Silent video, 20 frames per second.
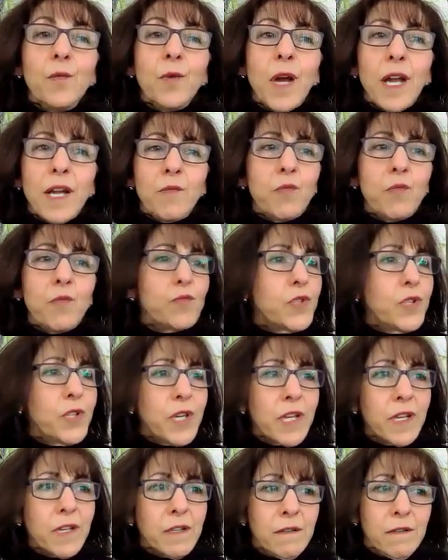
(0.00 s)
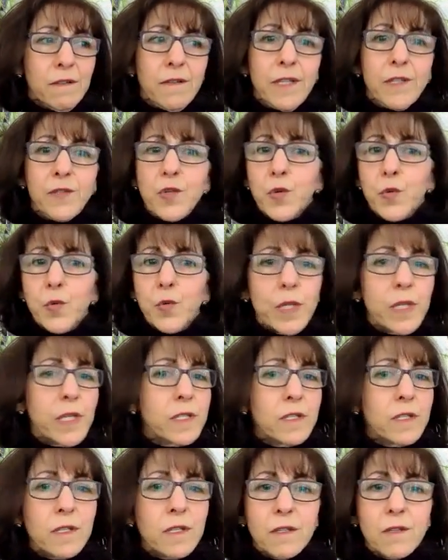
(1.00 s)
I took an
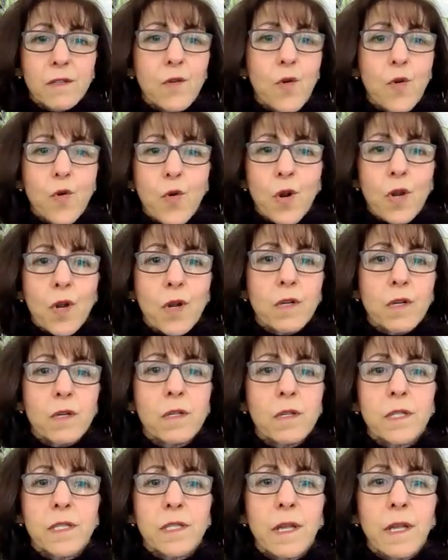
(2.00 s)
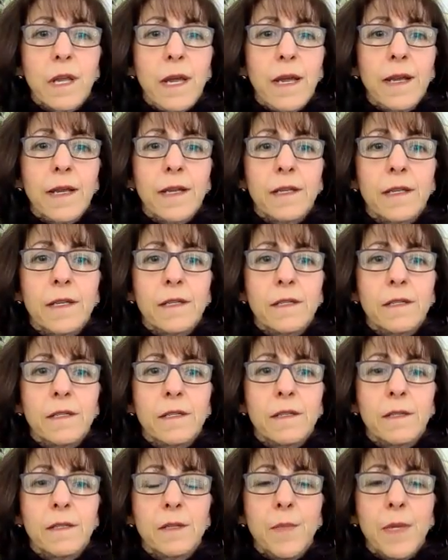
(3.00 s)
interreligious course,
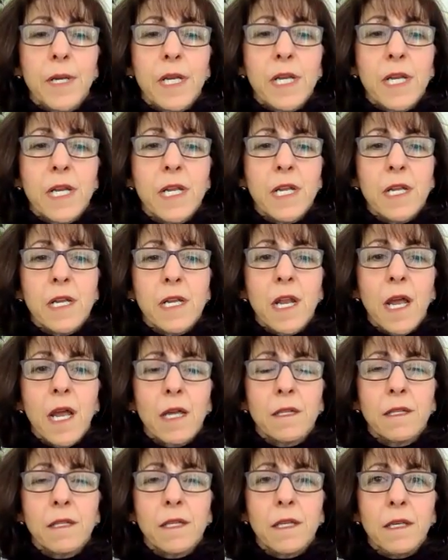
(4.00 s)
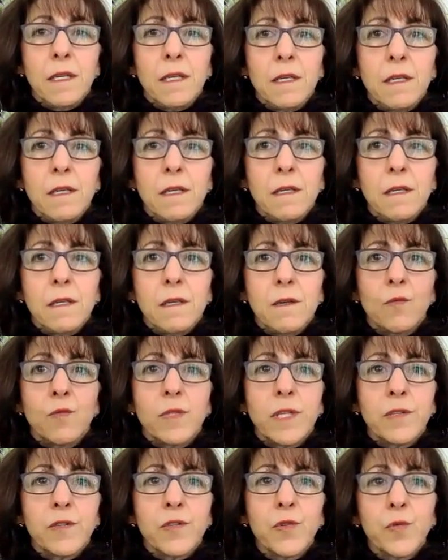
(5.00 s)
but it was
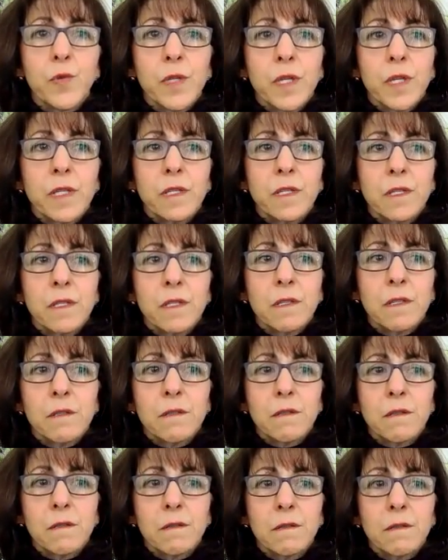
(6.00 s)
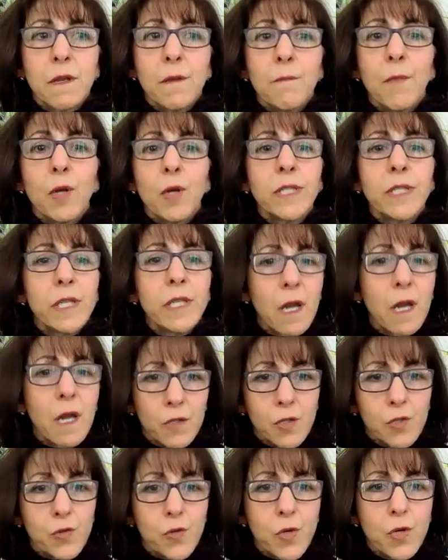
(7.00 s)
interreligious,
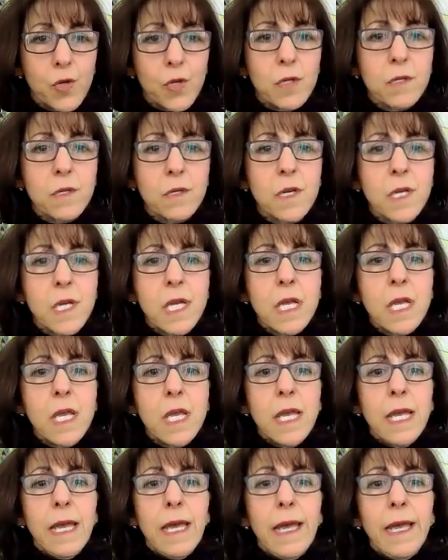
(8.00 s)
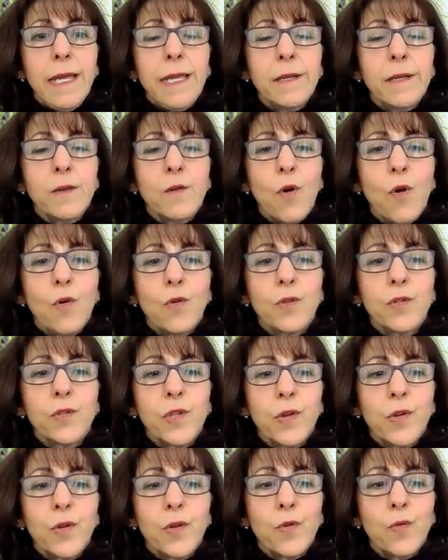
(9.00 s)
multicultural, and
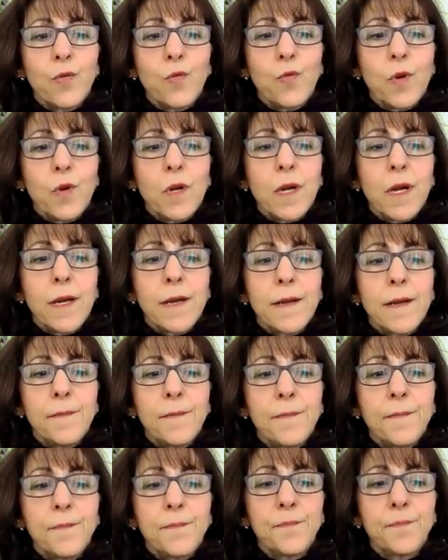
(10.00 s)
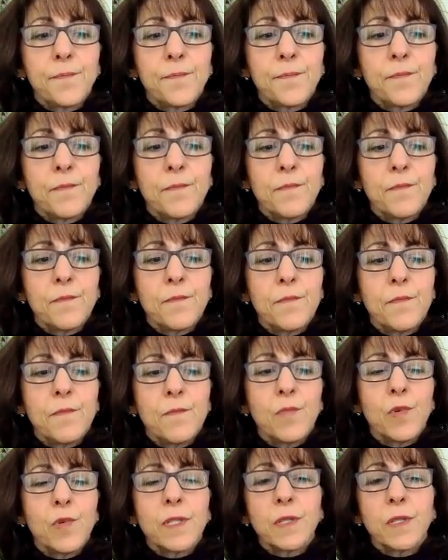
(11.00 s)
also
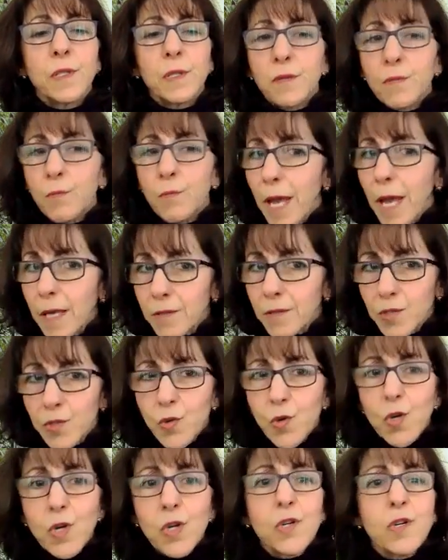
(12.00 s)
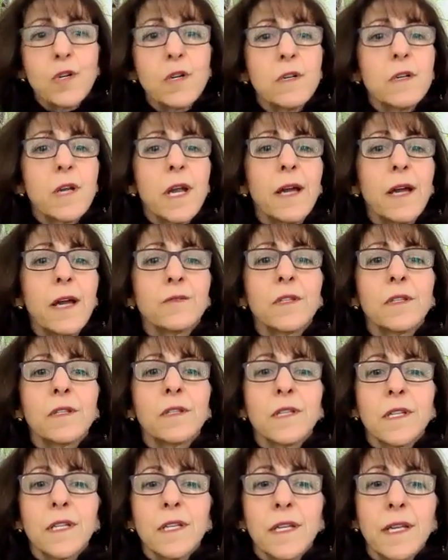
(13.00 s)
was this pastoral
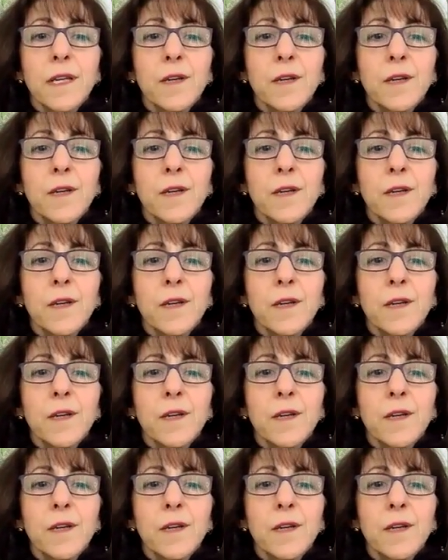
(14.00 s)
counseling.